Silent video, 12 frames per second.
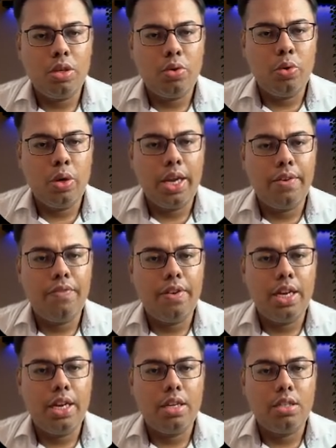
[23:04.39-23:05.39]
code
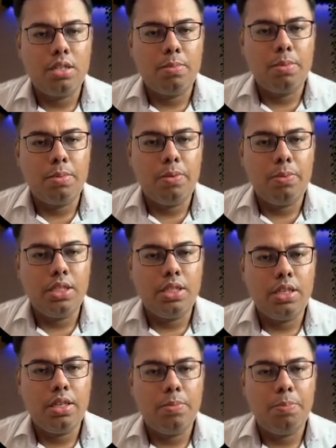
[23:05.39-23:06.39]
cafe, customer
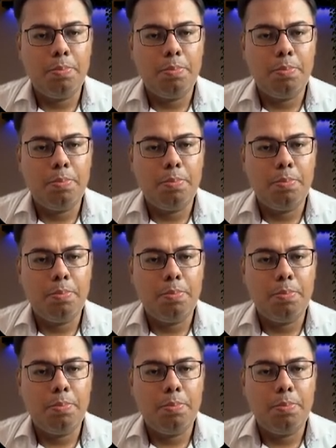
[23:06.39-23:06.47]
Vijay,